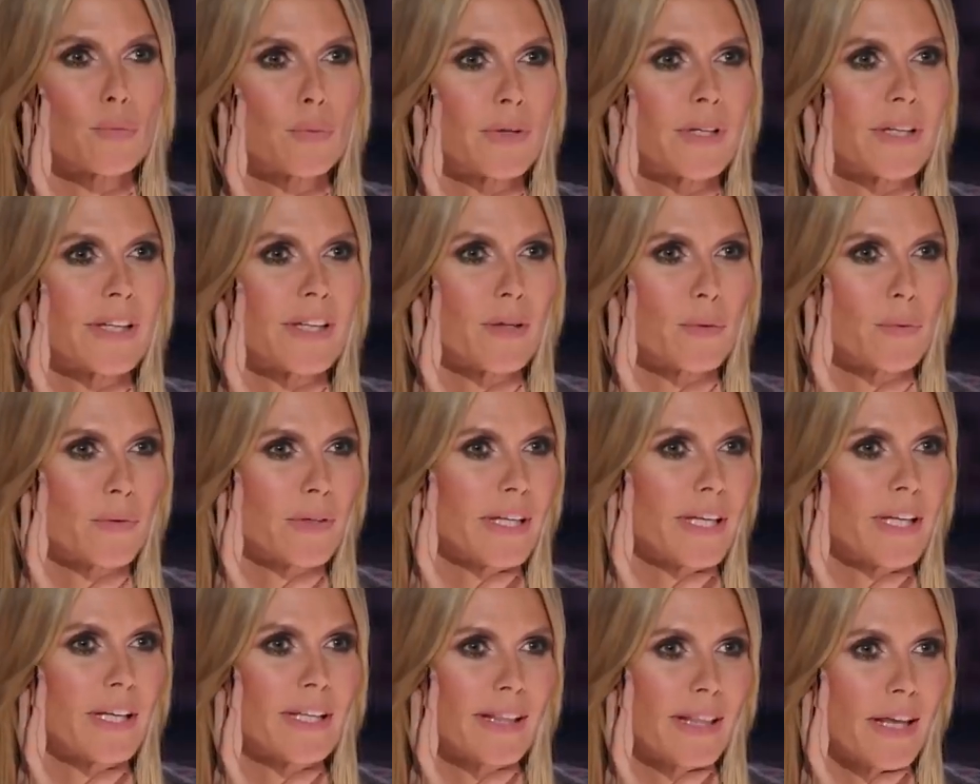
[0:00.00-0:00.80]
really,
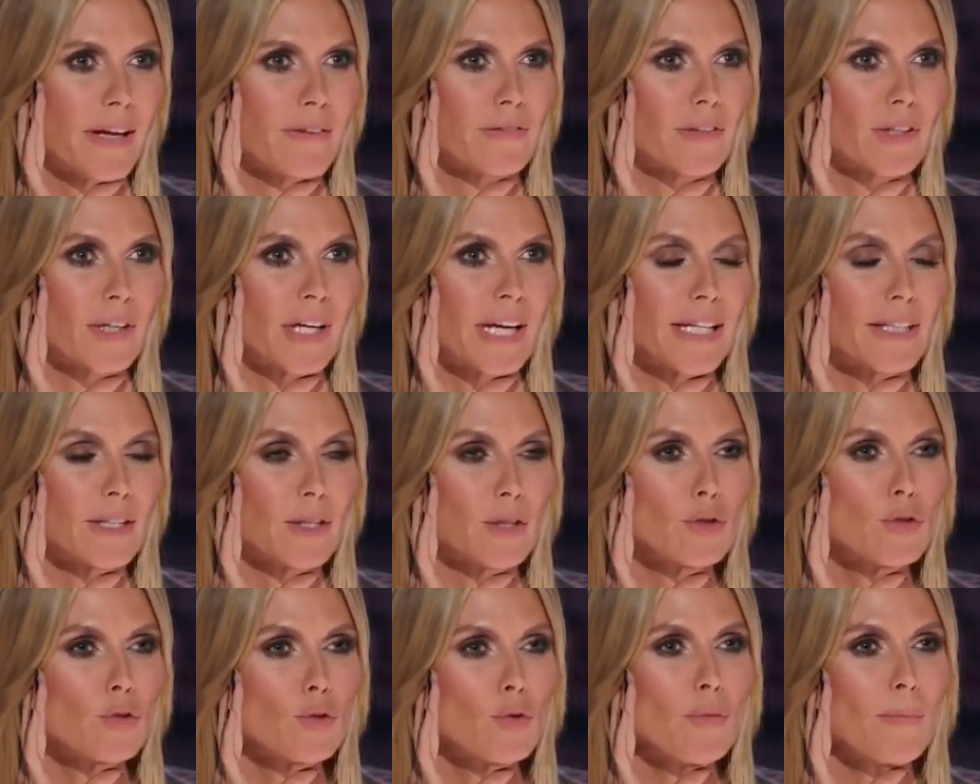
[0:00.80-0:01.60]
really clever, and
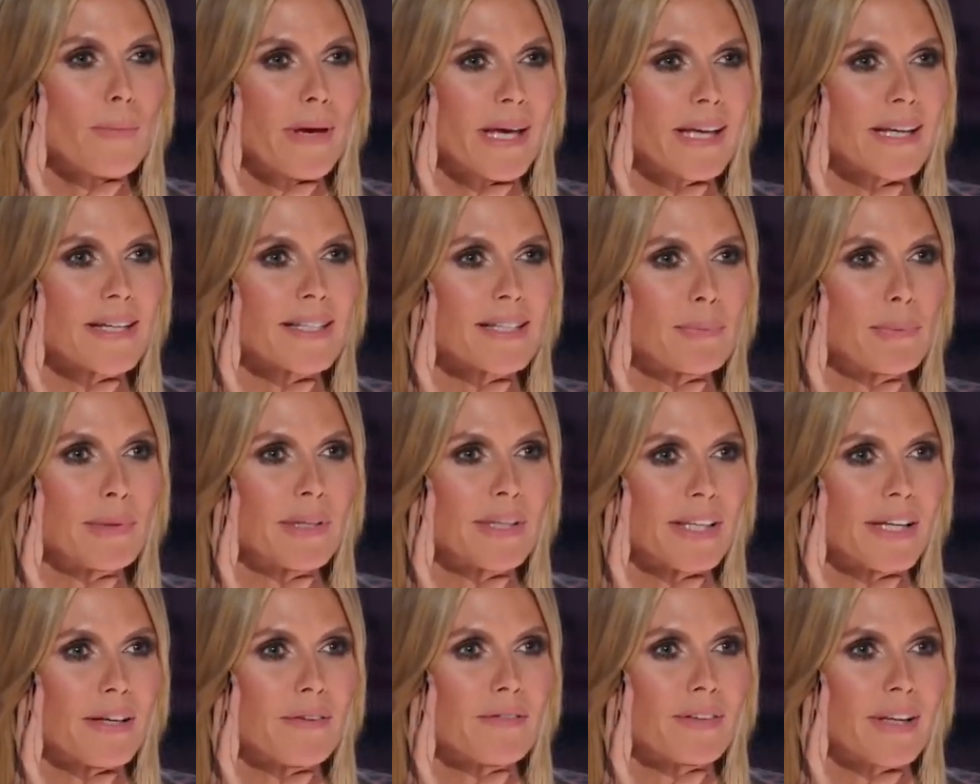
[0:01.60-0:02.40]
you do make us
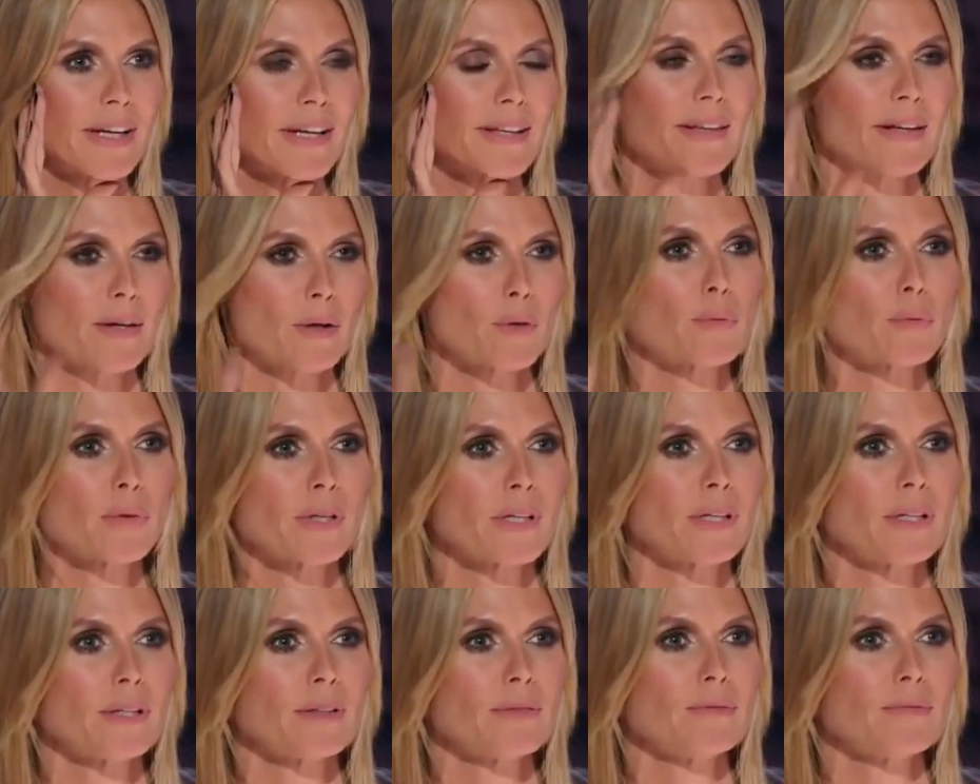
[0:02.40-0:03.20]
believe like they're
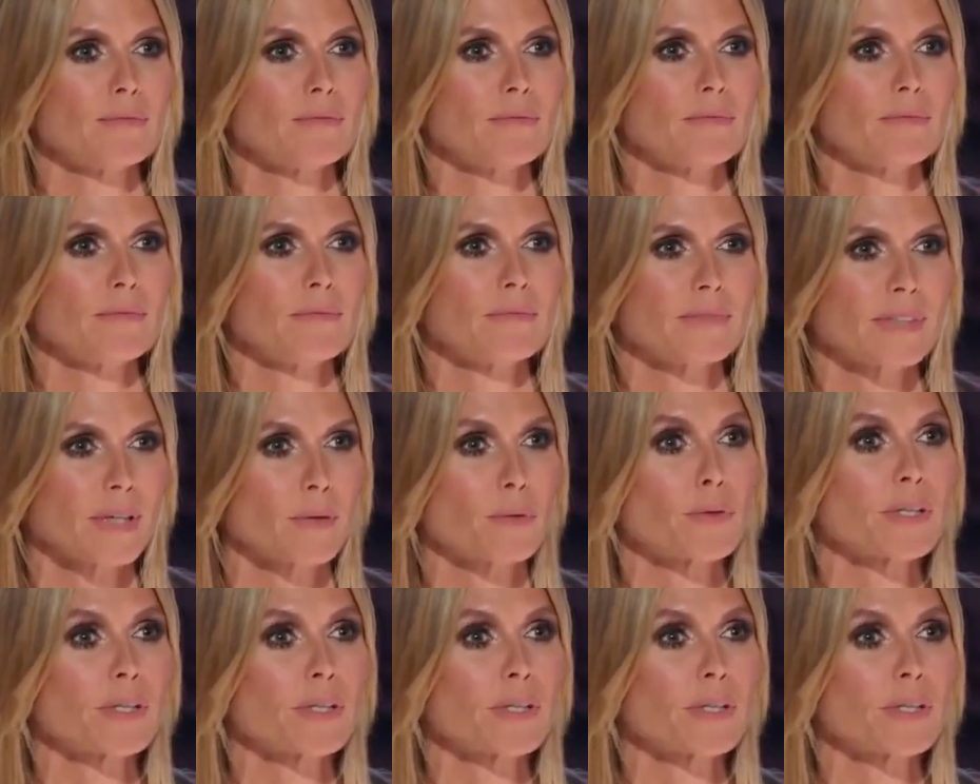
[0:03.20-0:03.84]
real they're